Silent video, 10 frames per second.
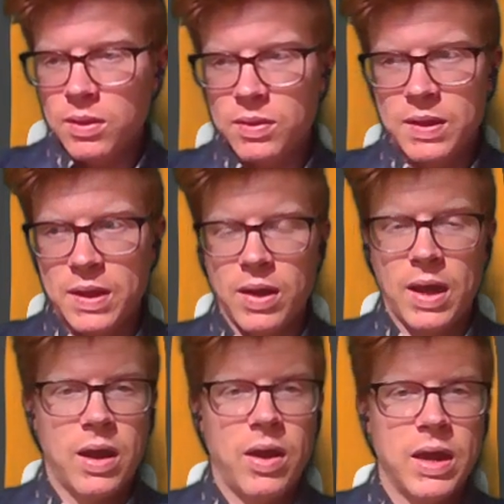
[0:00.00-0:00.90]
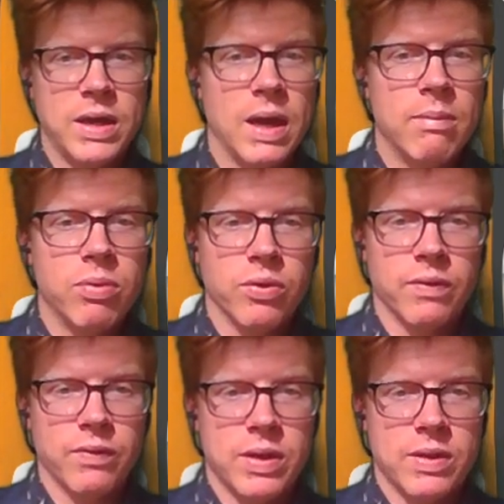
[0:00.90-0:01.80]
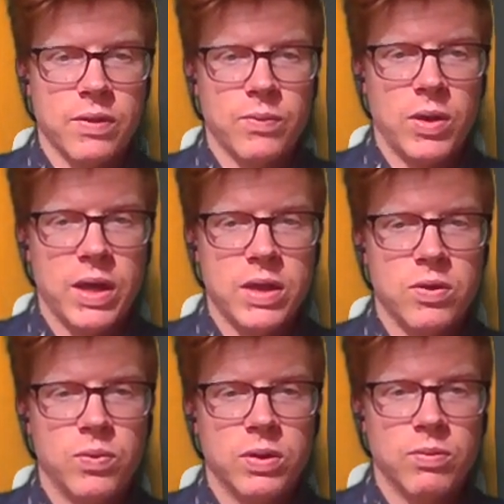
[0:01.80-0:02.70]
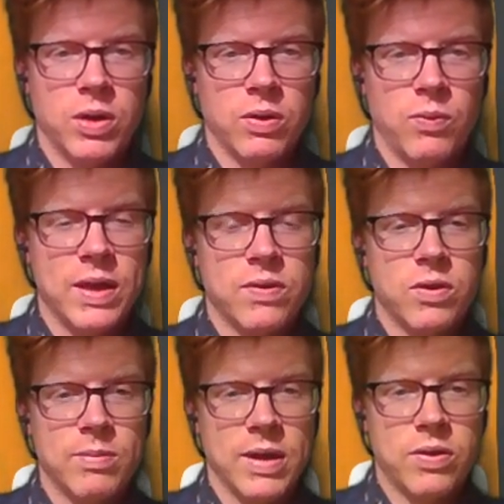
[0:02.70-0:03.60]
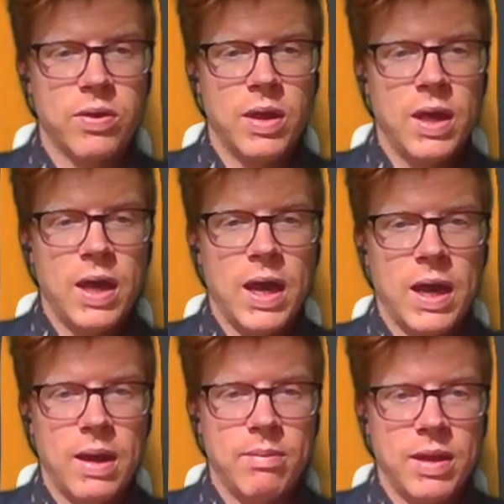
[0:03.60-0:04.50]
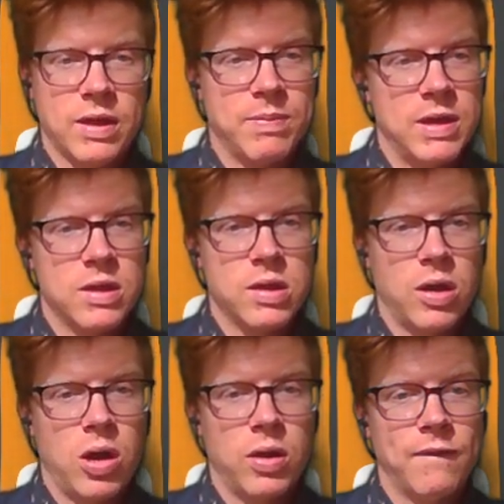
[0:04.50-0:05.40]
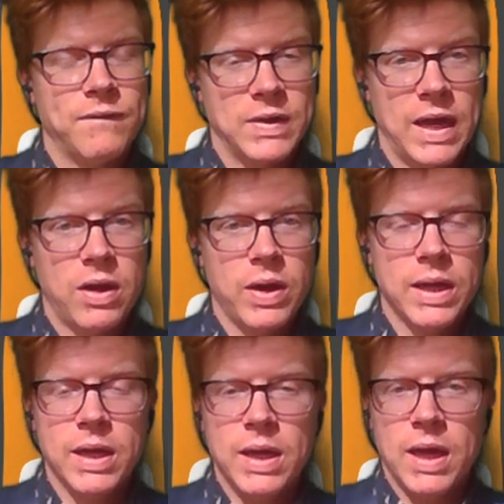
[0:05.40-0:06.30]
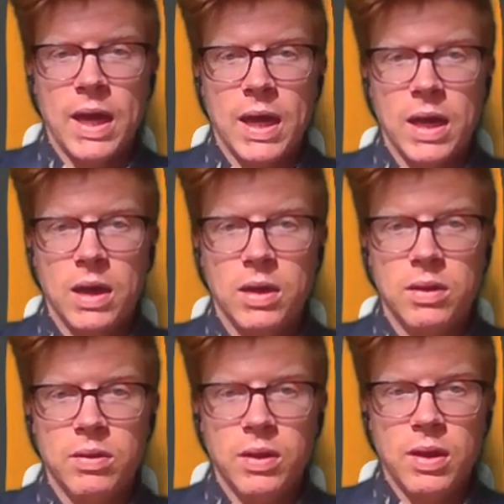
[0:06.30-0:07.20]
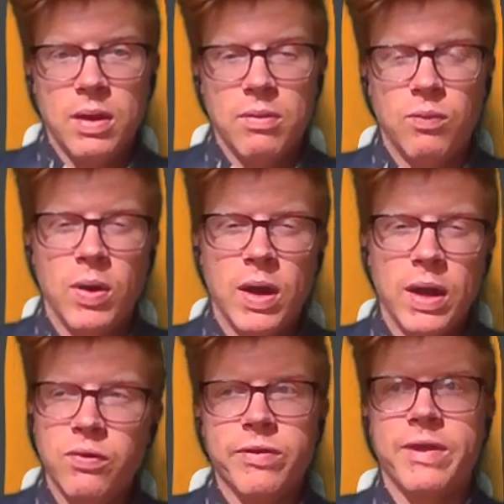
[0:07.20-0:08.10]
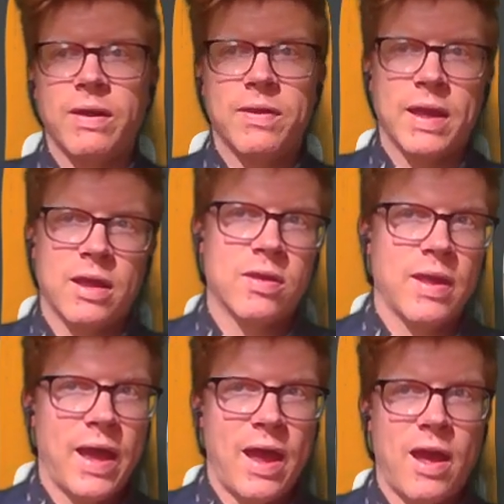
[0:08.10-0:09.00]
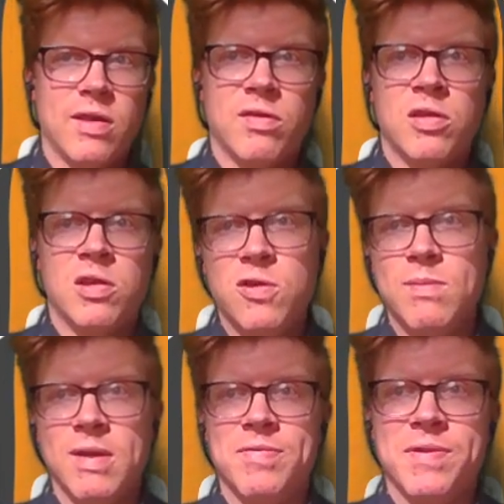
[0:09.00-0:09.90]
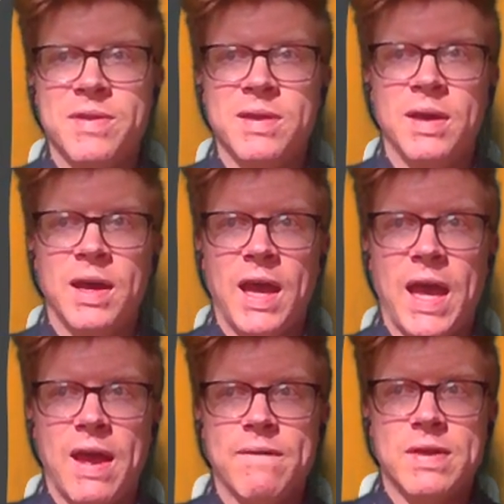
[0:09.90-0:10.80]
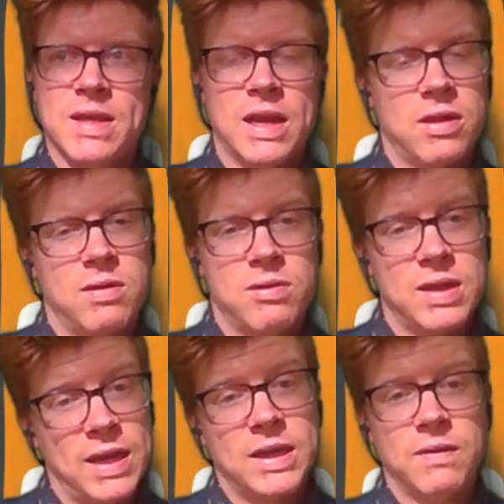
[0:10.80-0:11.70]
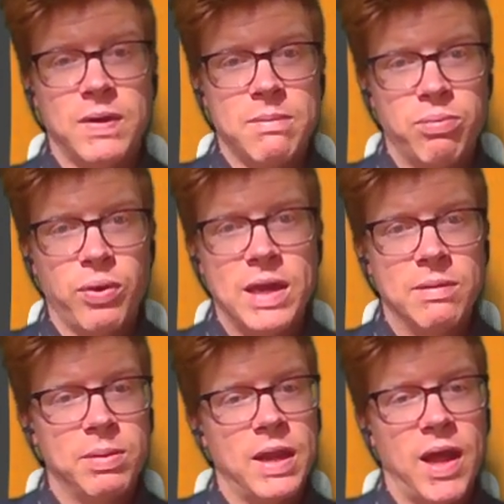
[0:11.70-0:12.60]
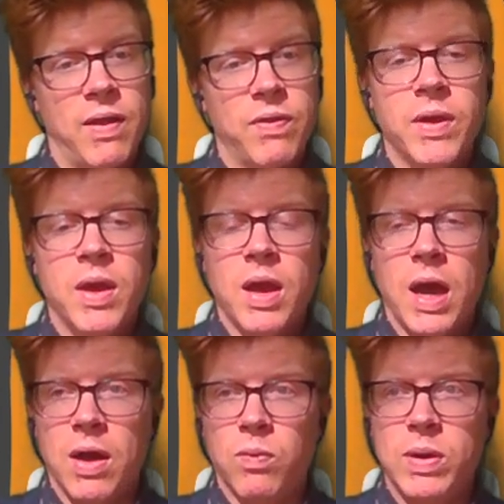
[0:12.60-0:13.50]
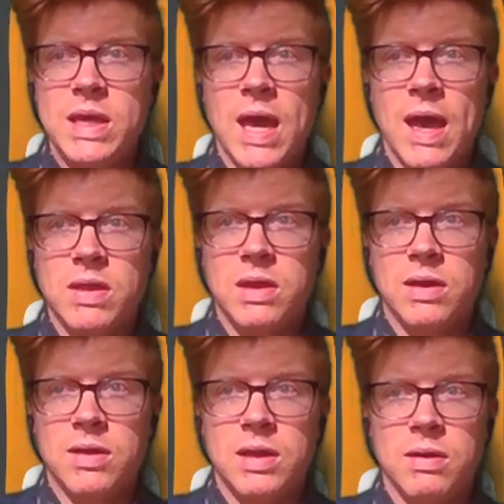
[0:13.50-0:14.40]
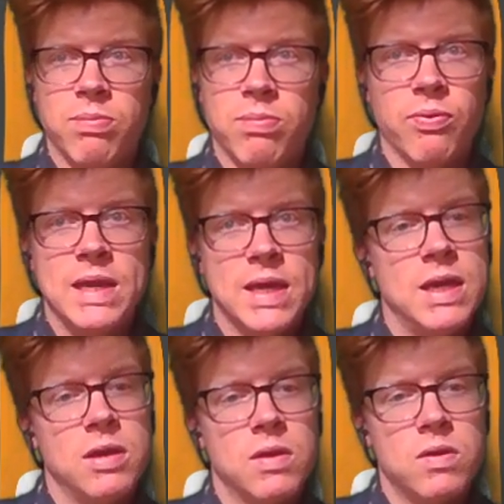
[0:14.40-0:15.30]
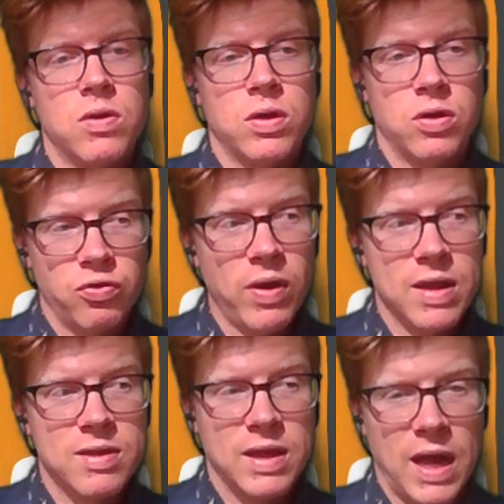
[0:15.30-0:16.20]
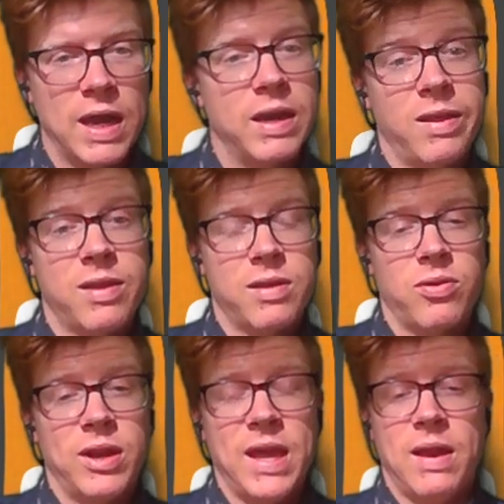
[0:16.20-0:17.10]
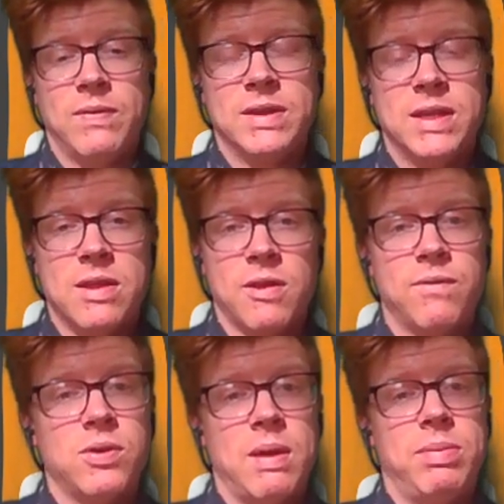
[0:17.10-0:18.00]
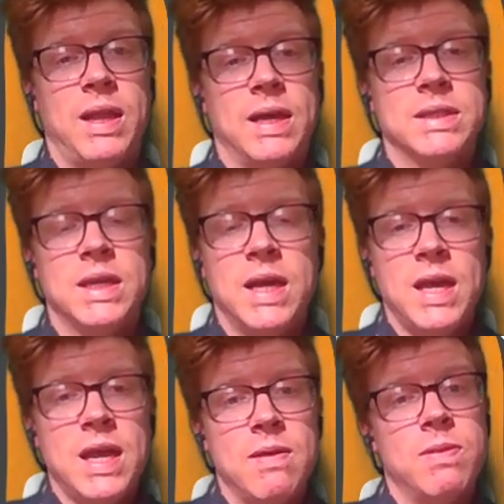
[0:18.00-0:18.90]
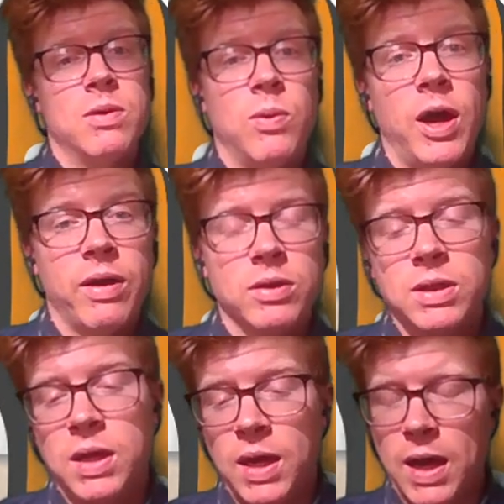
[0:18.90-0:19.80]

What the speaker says: There are a number of reasons why you wouldn't want to waste too much expenditure on flowering. One interesting thing is that as humans have started to selectively breed plants, we have a tendency to breed in certain traits that aren't necessarily advantageous for that plant in the wild.